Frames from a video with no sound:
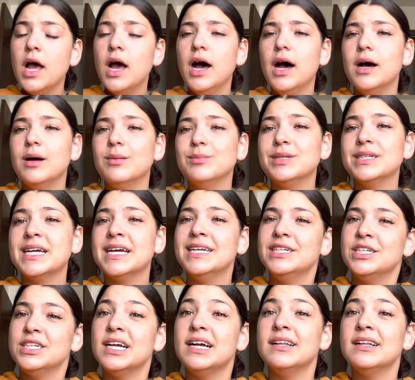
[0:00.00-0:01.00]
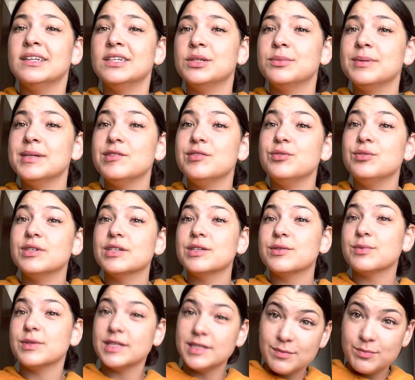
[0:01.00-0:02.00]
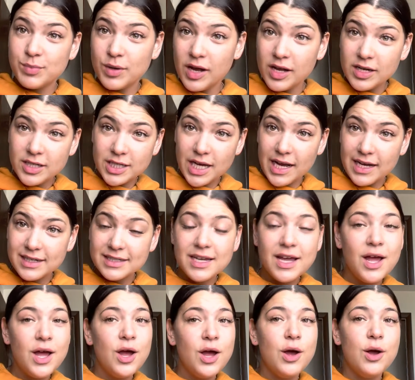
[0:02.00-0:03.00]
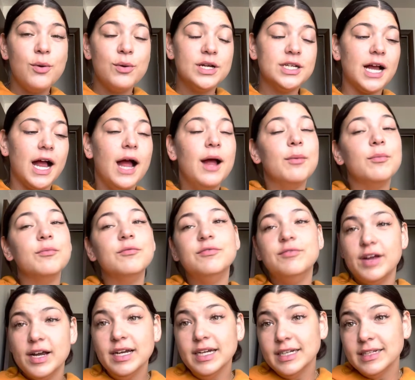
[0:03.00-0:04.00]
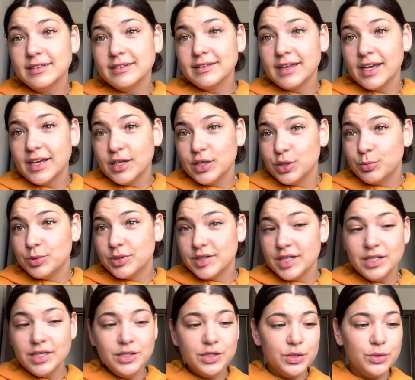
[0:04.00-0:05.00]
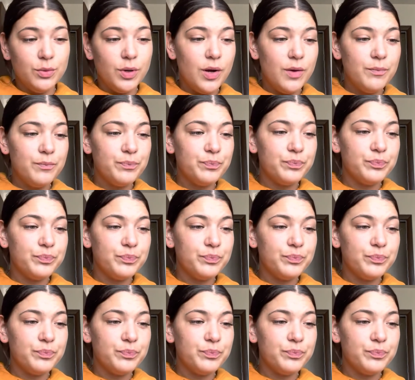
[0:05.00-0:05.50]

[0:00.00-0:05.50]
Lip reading: to kind of challenge my students with this project, which I'm very excited to present to you all.